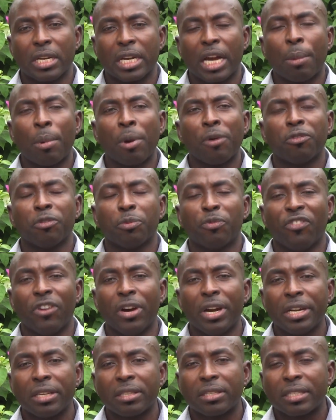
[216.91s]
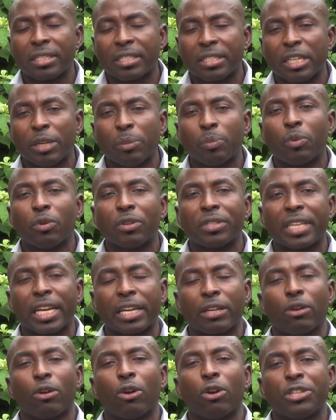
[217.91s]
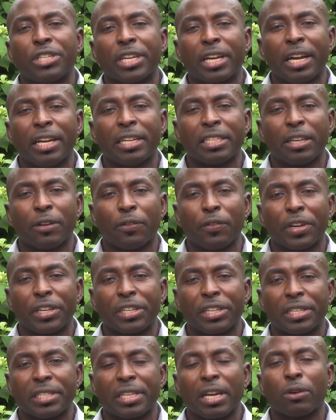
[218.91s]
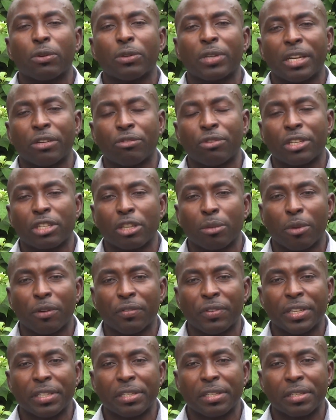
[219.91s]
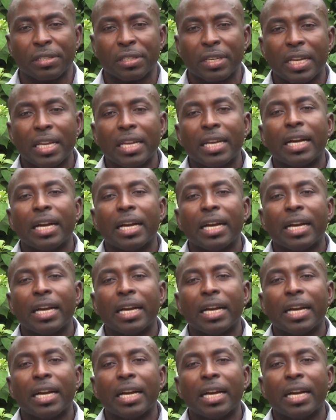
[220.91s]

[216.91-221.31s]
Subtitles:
come up with very simple technological interventions that could address some of these things.